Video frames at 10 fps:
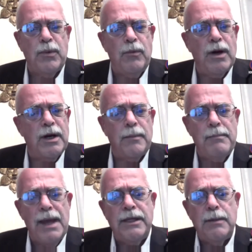we want a
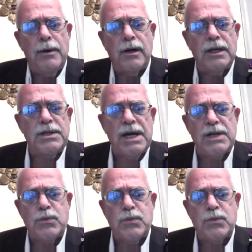made in America test.